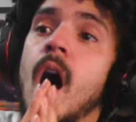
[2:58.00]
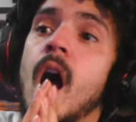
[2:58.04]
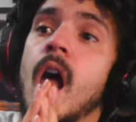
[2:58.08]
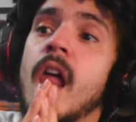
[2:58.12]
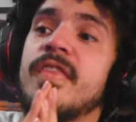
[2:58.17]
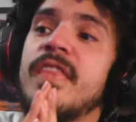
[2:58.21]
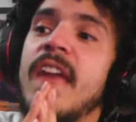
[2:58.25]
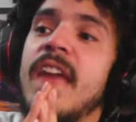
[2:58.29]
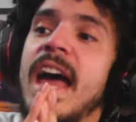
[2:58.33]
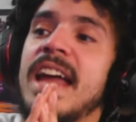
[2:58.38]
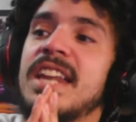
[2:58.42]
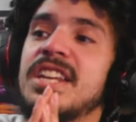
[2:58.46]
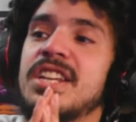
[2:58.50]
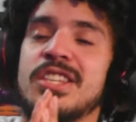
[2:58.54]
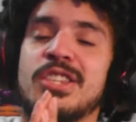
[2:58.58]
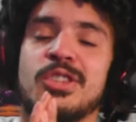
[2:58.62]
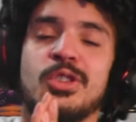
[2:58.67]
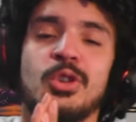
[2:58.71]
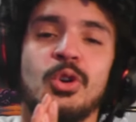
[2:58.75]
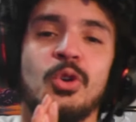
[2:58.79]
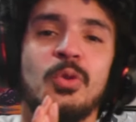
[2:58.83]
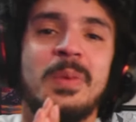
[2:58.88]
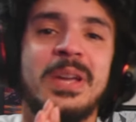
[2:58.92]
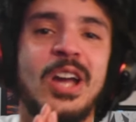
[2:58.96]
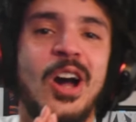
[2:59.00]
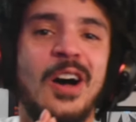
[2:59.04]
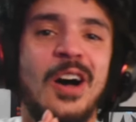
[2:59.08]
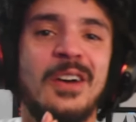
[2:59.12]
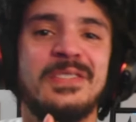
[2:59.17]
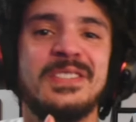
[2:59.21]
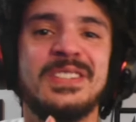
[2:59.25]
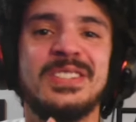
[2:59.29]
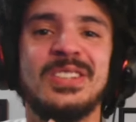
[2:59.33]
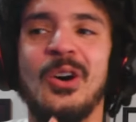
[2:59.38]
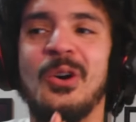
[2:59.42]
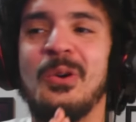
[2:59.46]
That just threw me
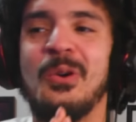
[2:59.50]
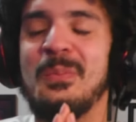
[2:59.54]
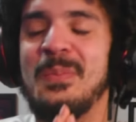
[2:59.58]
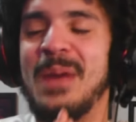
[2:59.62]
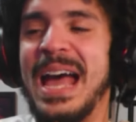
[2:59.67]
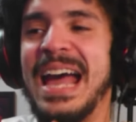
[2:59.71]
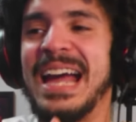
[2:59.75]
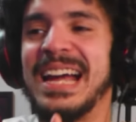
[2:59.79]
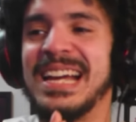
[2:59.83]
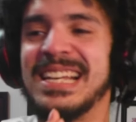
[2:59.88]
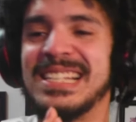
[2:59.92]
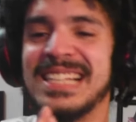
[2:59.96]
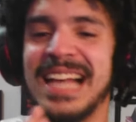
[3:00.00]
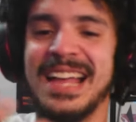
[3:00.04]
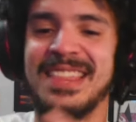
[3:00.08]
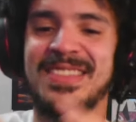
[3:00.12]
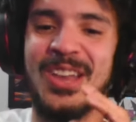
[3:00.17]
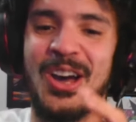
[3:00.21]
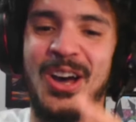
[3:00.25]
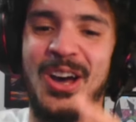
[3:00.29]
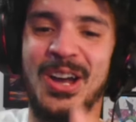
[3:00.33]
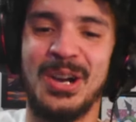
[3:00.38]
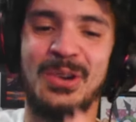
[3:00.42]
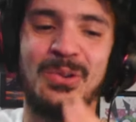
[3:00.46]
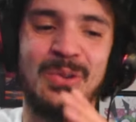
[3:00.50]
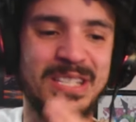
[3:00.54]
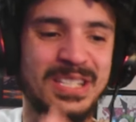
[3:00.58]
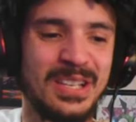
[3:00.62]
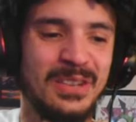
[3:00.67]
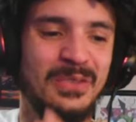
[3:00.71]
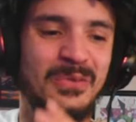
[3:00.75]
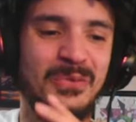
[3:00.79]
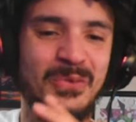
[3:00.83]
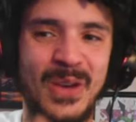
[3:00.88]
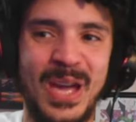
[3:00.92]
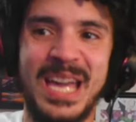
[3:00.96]
off so bad because I thought it was
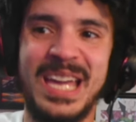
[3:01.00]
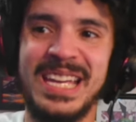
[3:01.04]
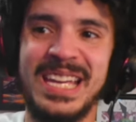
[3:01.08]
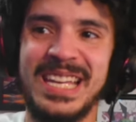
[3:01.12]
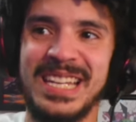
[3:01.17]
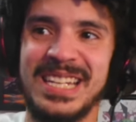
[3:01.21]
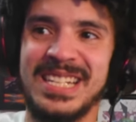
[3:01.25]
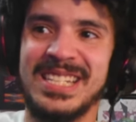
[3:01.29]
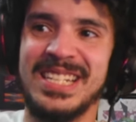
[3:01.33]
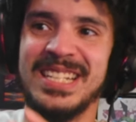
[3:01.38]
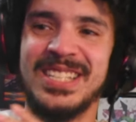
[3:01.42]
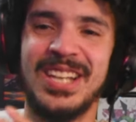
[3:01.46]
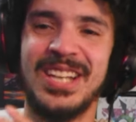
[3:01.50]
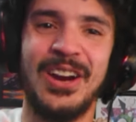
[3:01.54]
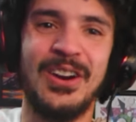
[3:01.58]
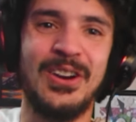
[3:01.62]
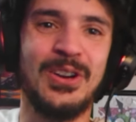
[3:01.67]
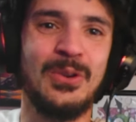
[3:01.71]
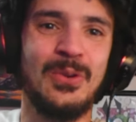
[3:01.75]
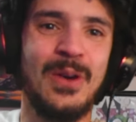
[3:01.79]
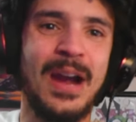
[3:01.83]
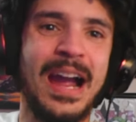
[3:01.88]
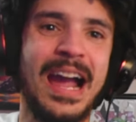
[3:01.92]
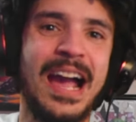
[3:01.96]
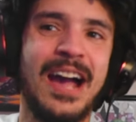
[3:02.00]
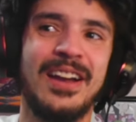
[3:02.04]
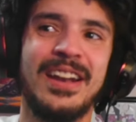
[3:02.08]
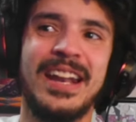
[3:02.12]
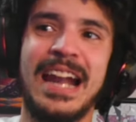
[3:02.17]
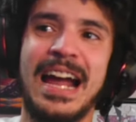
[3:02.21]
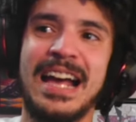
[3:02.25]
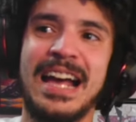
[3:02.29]
a fake. She turned around and I